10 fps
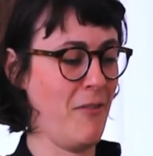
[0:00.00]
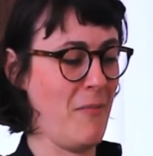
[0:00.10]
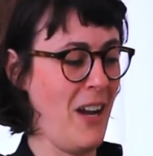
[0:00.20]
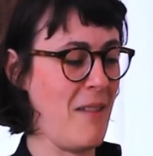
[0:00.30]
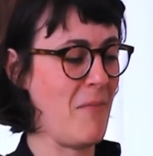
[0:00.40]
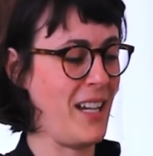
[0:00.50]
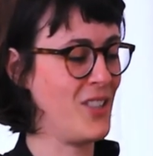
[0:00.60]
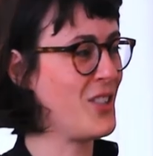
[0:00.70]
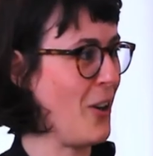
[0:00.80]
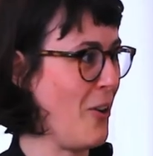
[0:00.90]
from behind my
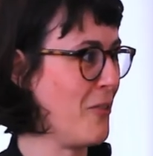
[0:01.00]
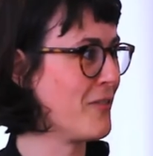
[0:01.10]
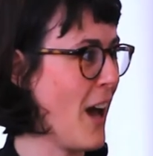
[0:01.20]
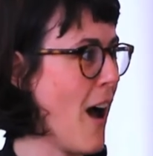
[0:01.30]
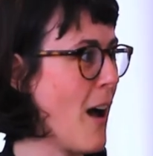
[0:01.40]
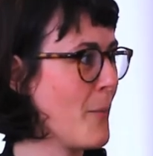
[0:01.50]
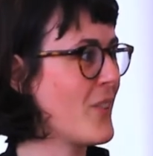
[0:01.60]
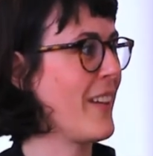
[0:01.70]
stove knobs.